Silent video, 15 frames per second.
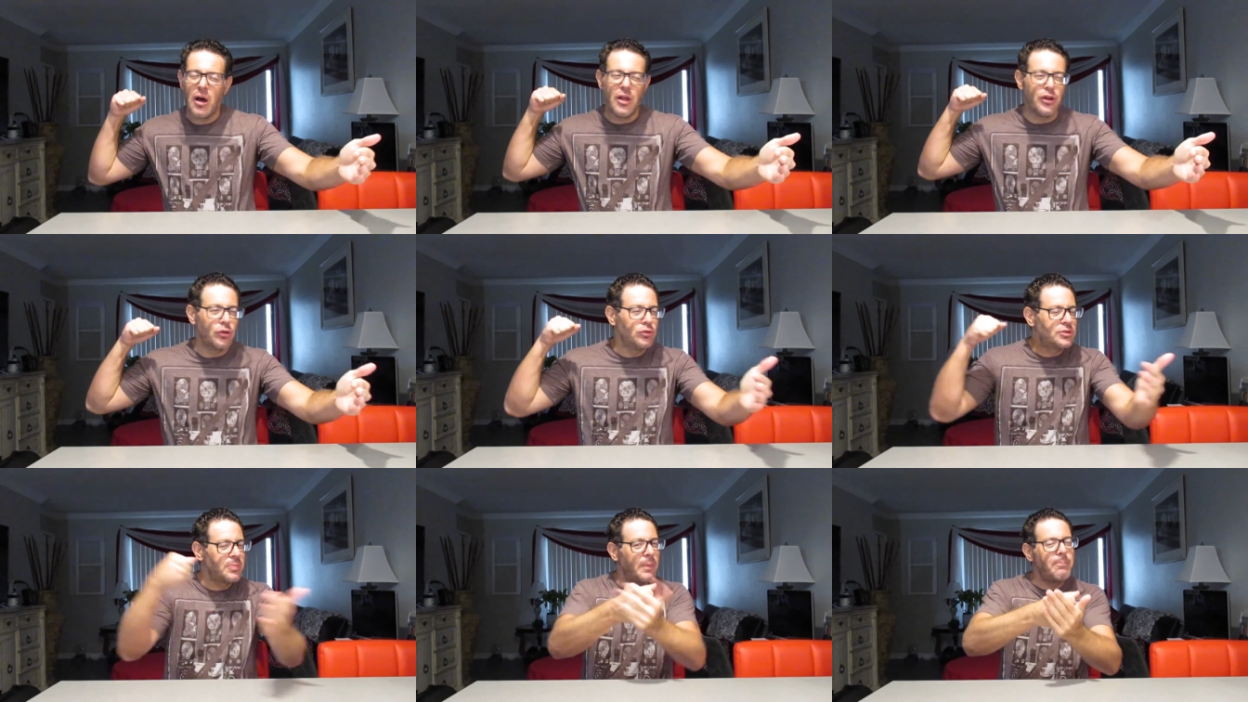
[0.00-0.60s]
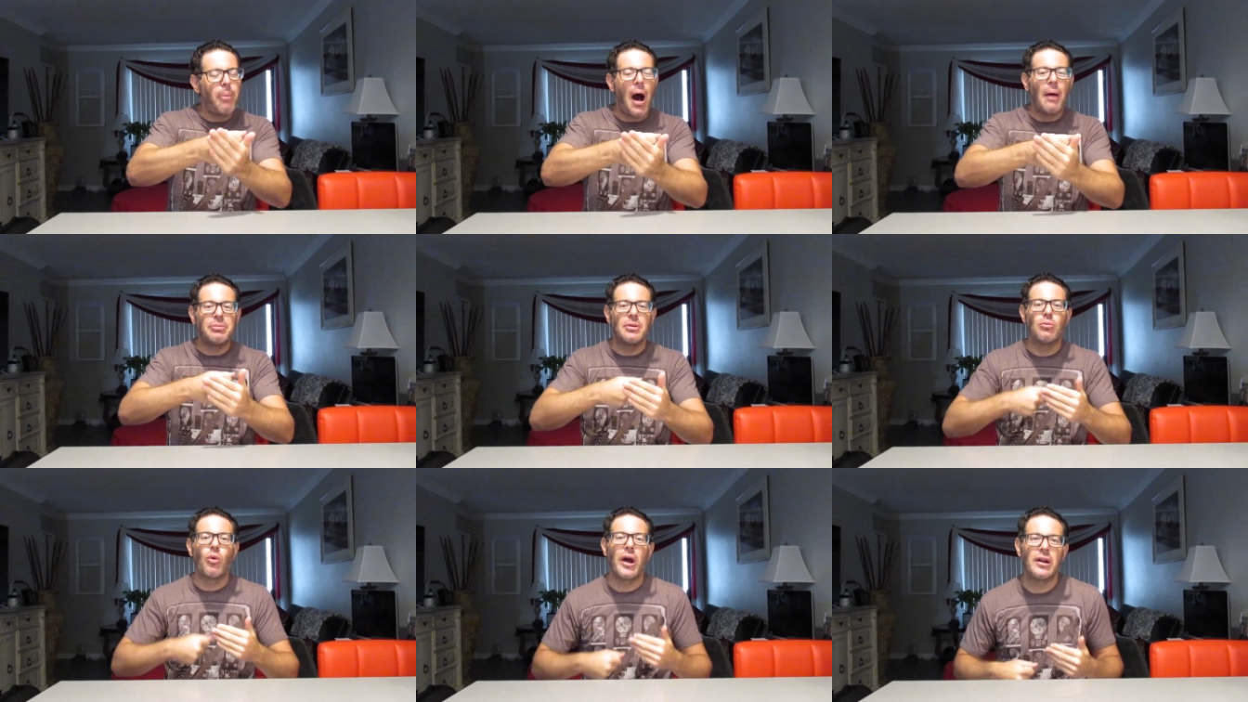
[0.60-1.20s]
and then Usman popped
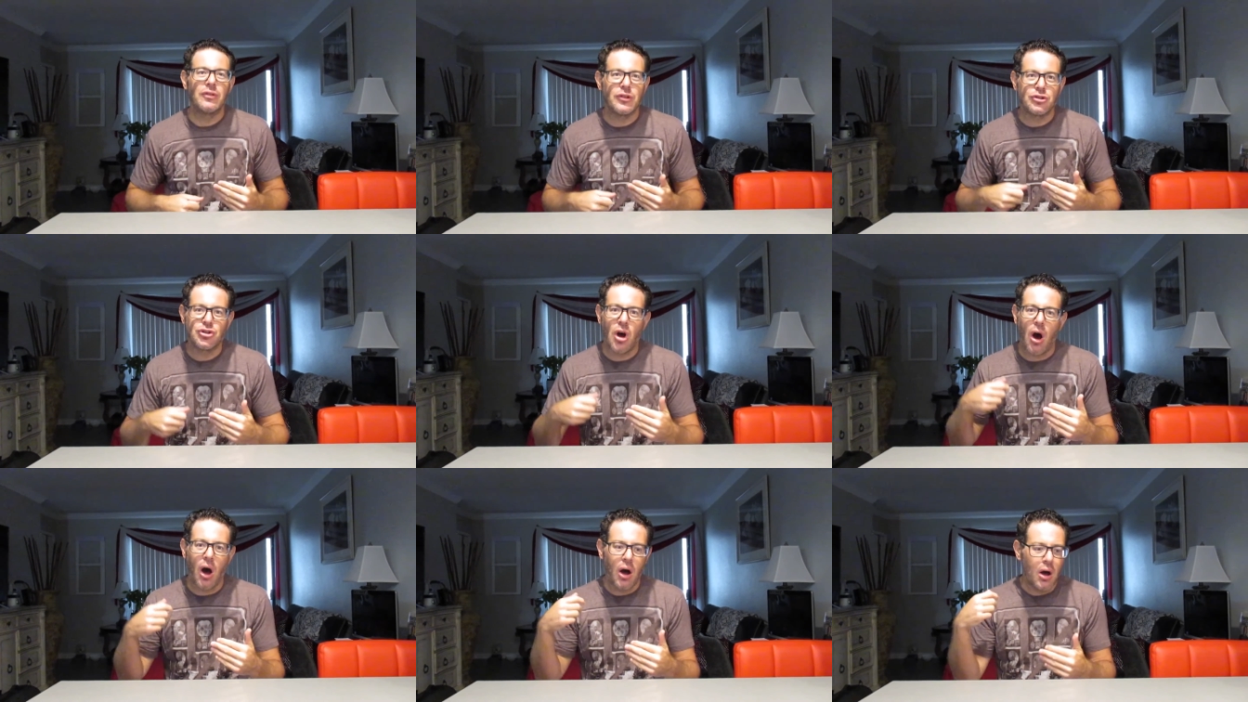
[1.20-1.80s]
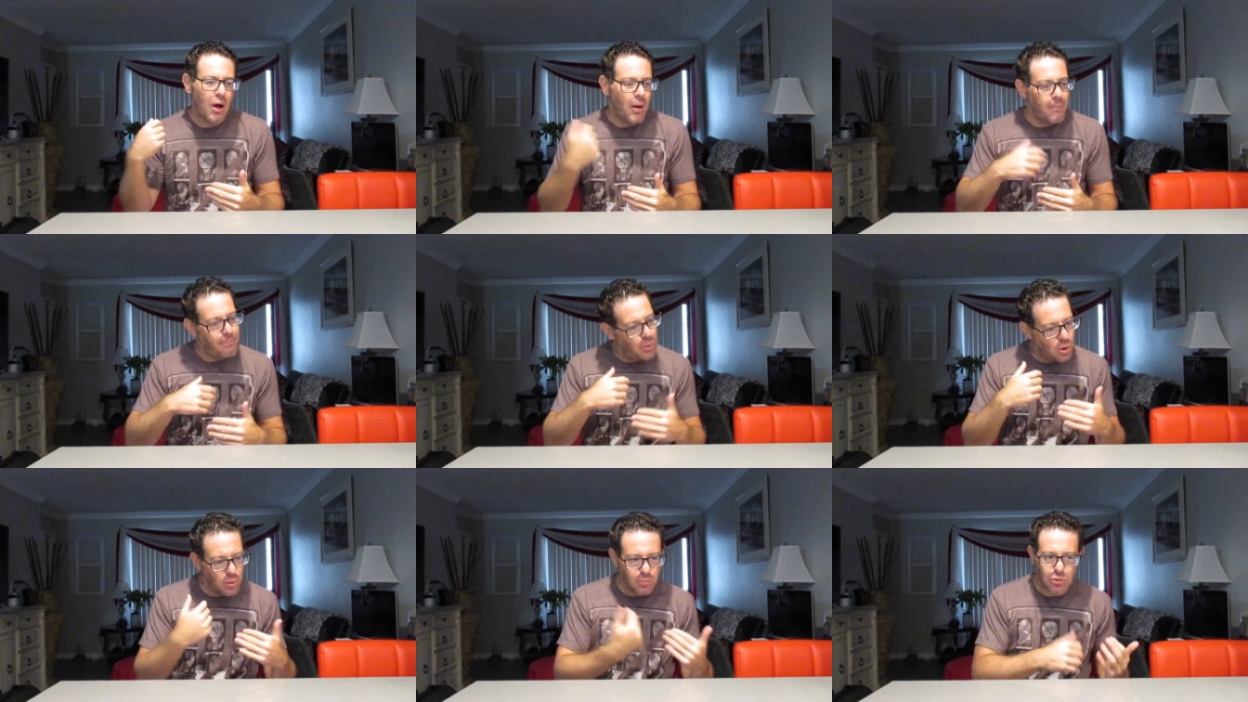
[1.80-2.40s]
him right in the jaw.
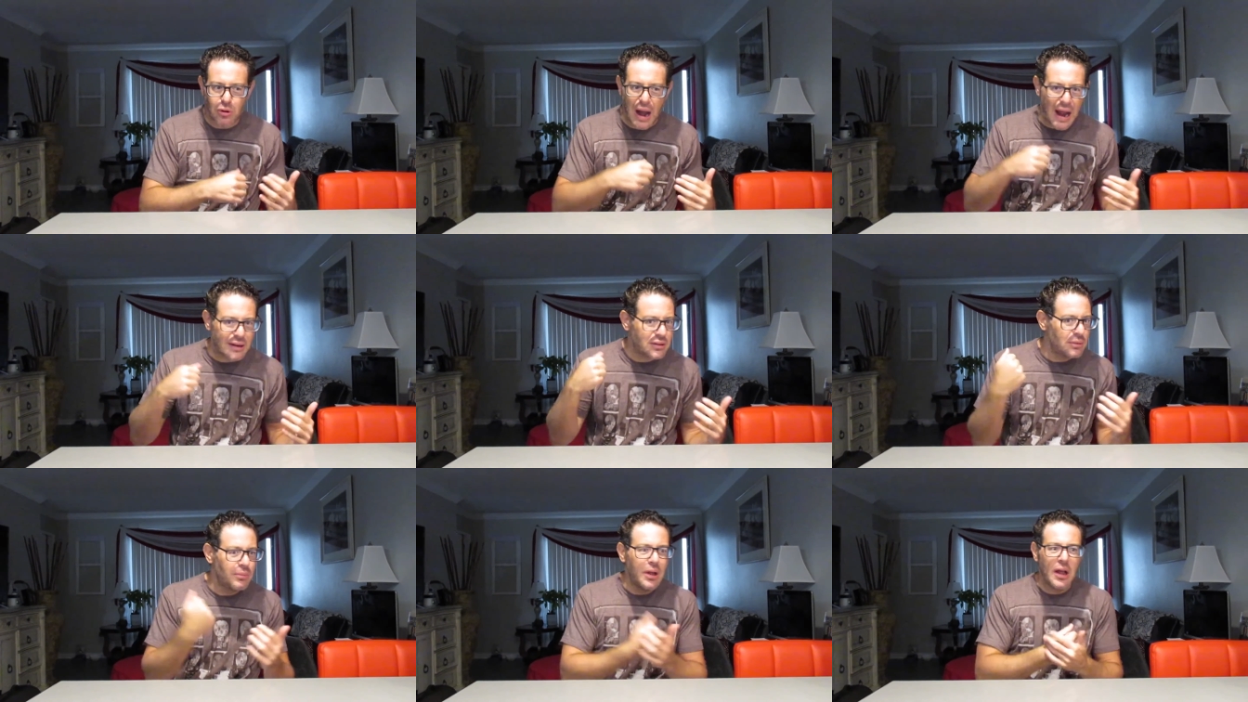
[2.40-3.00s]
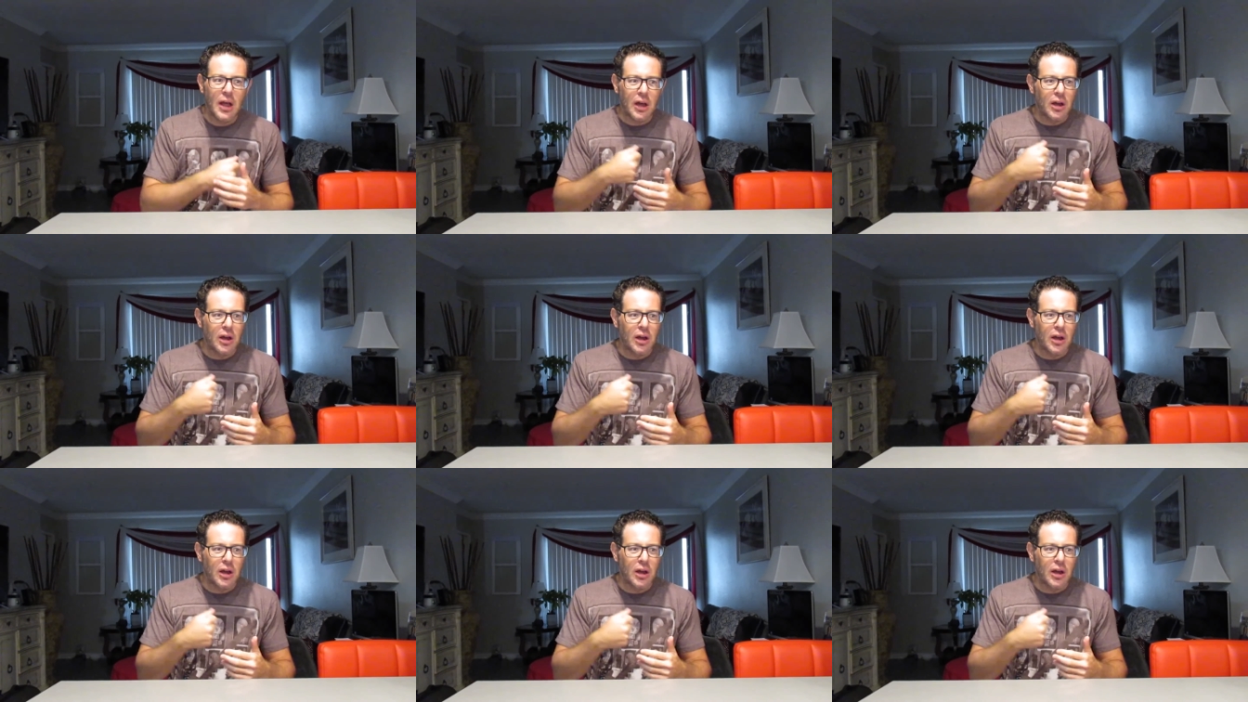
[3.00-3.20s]
Boom, cracked him,